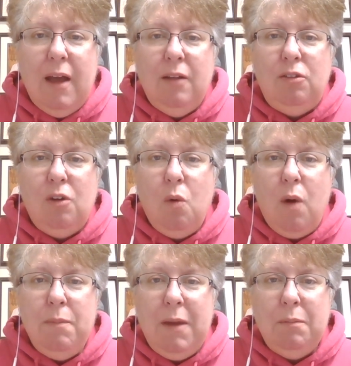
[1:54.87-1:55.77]
And
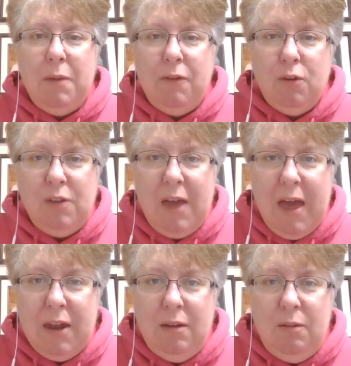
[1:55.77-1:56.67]
so I made my first
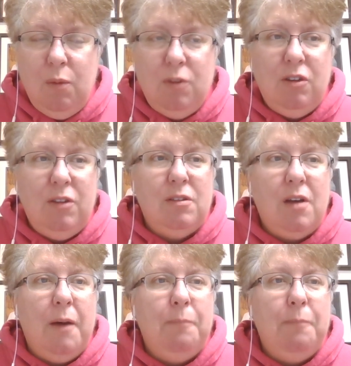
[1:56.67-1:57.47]
canon, which is